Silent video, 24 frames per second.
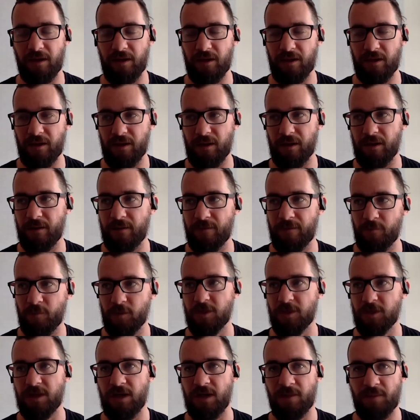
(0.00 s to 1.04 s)
um, which
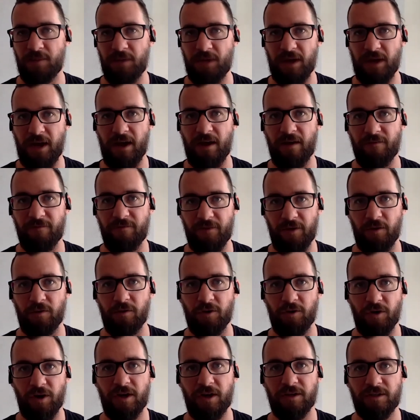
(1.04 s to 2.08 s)
is our big AFL and
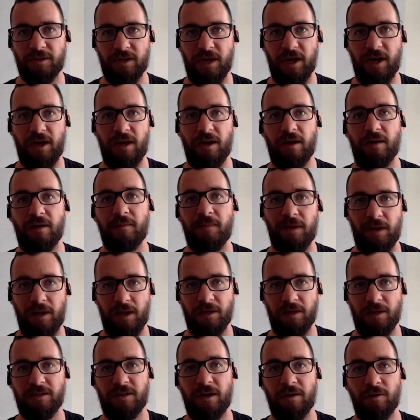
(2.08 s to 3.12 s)
cricket stadium, and
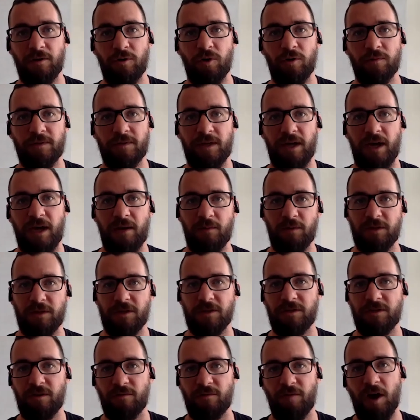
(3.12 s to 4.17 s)
then Suncorp Stadium, which
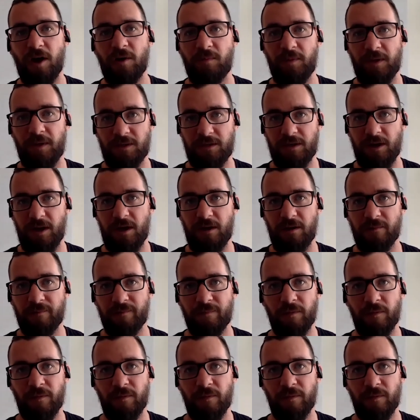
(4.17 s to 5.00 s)
is the rugby stadium.